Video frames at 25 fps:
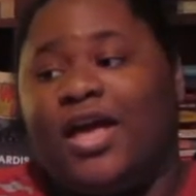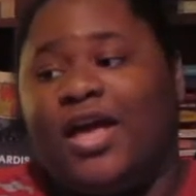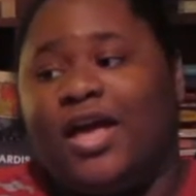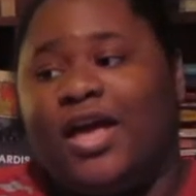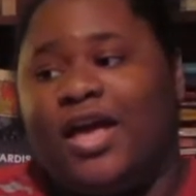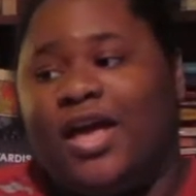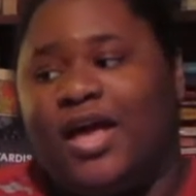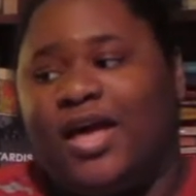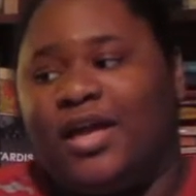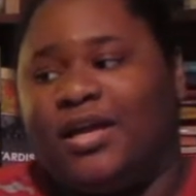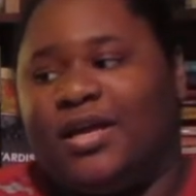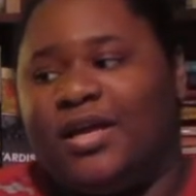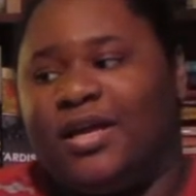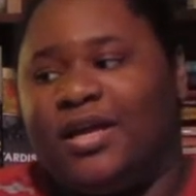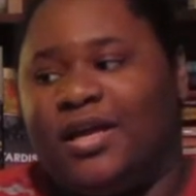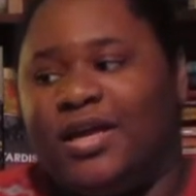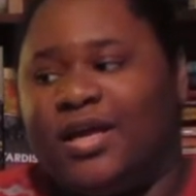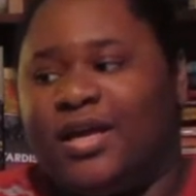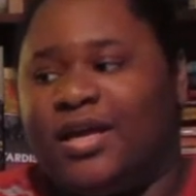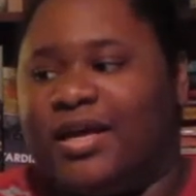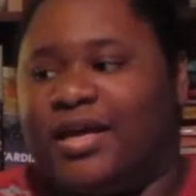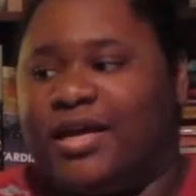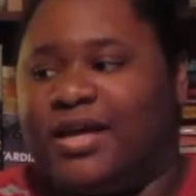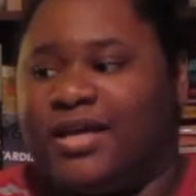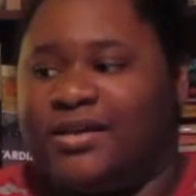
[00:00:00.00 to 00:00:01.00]
and
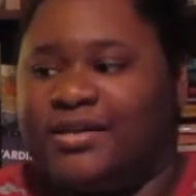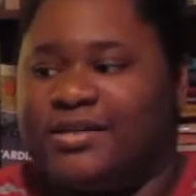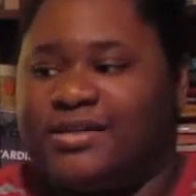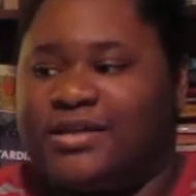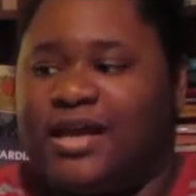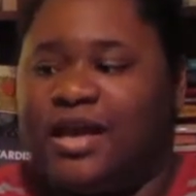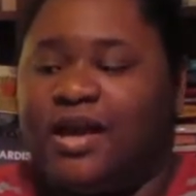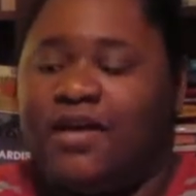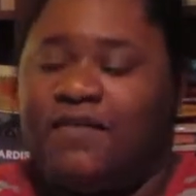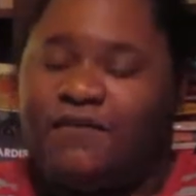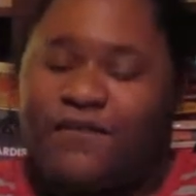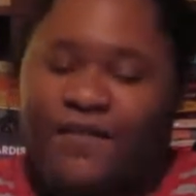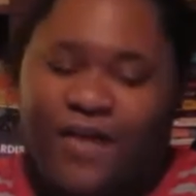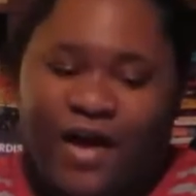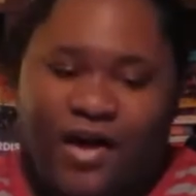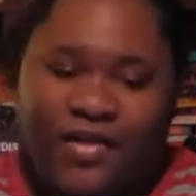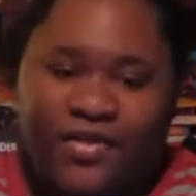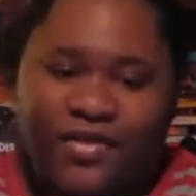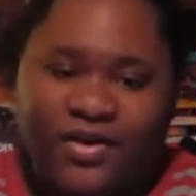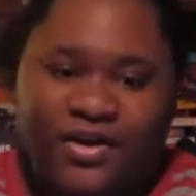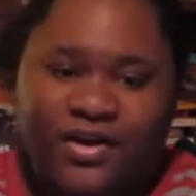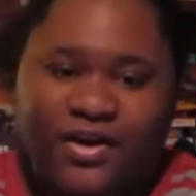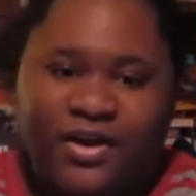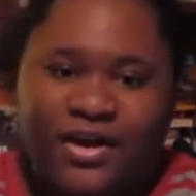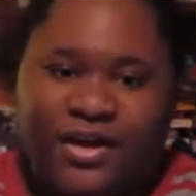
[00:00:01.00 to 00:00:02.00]
his
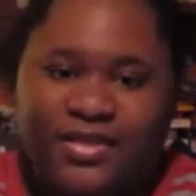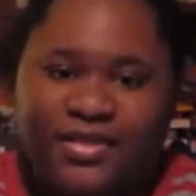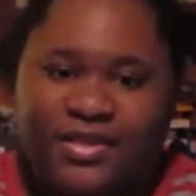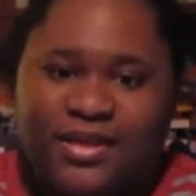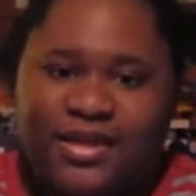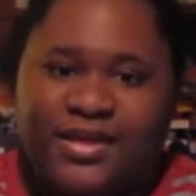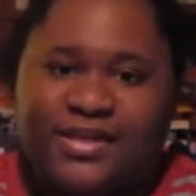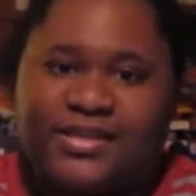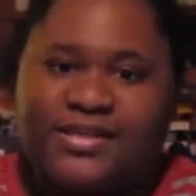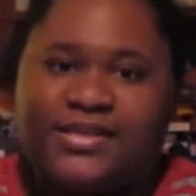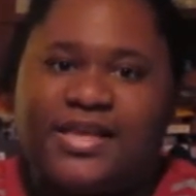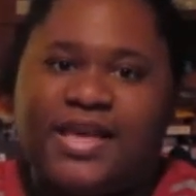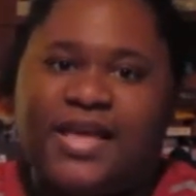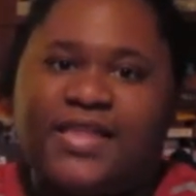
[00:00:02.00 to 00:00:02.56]
father in this,